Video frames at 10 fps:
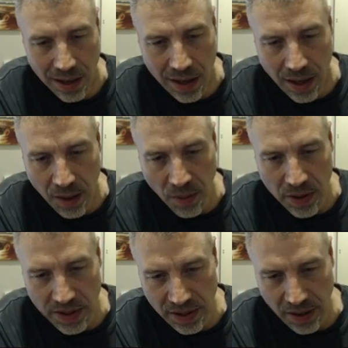it
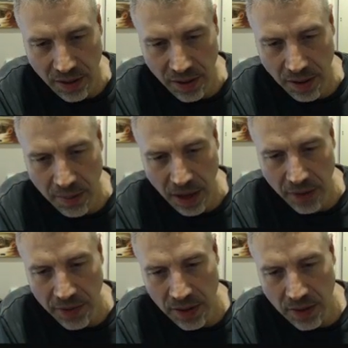wasn't near the amount
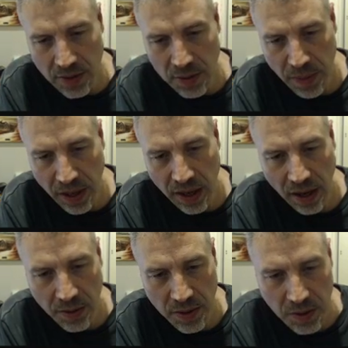that you spent. I
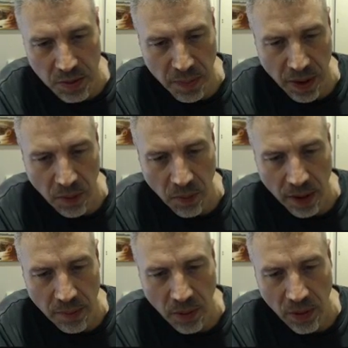always spent way
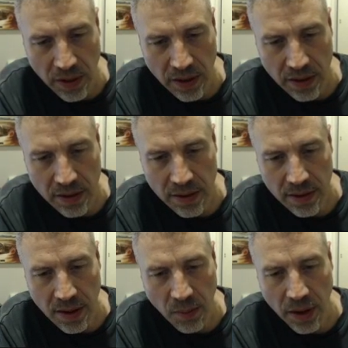more than
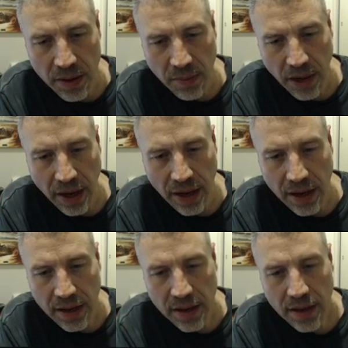
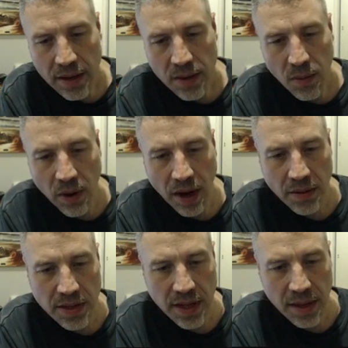what I
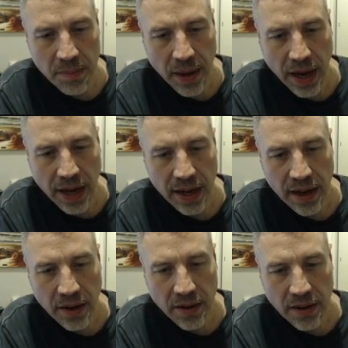was getting back
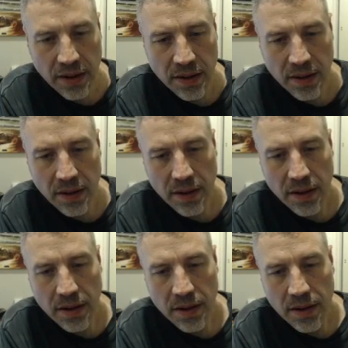out of
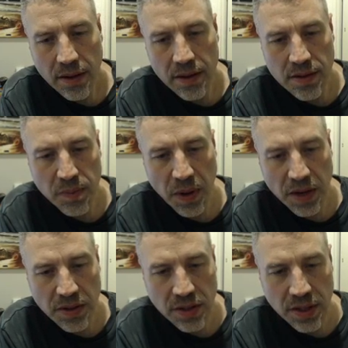the
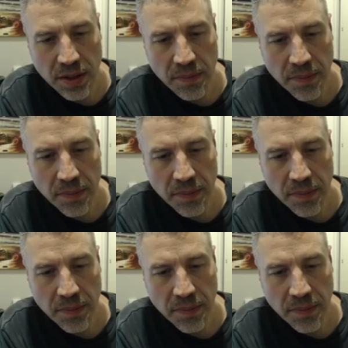sponsorship.